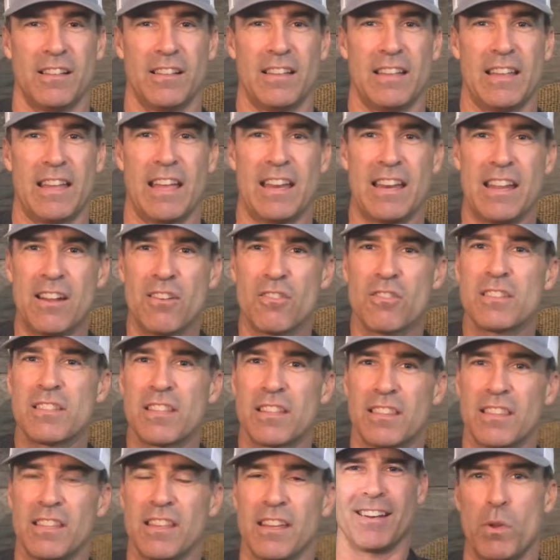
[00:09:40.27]
And here's the
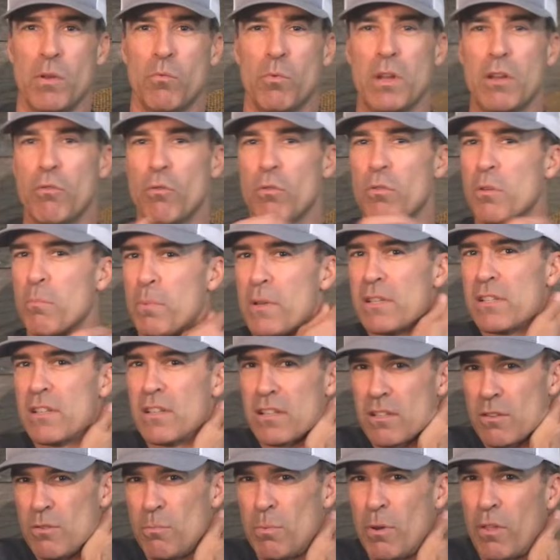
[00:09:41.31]
thing. We grew the
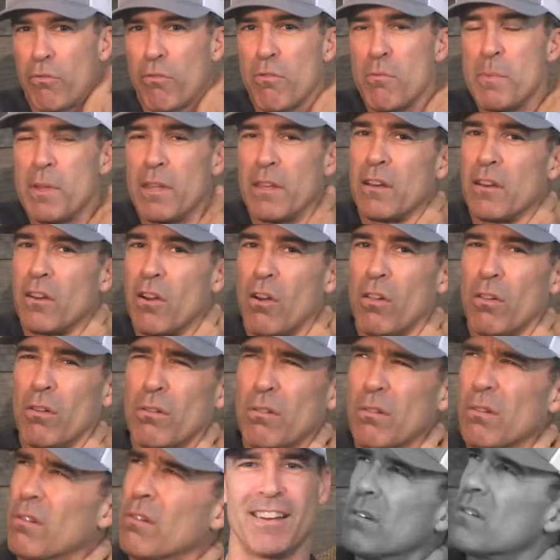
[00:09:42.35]
business to about $3 million
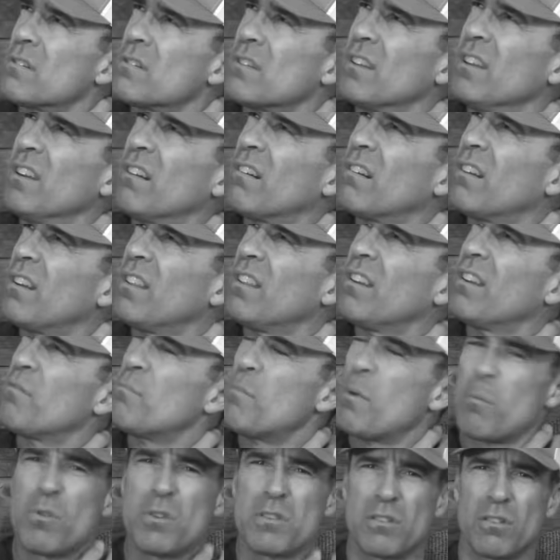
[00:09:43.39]
a year, I think, if
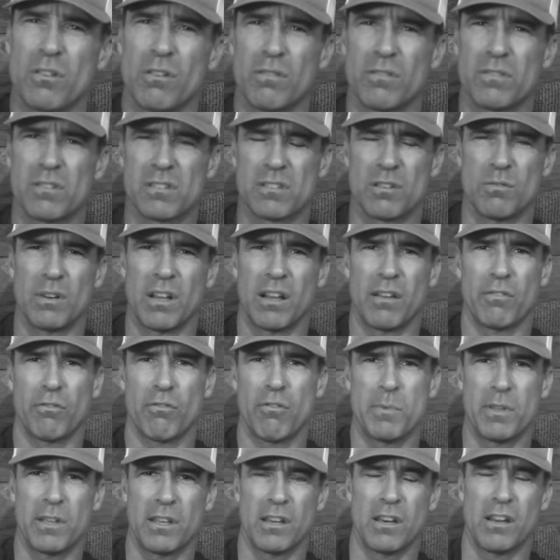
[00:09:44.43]
memory serves, 2.5,
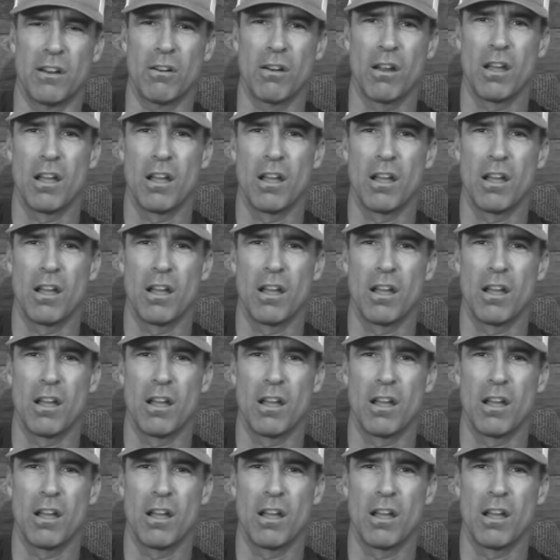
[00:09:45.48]
$3 million a year.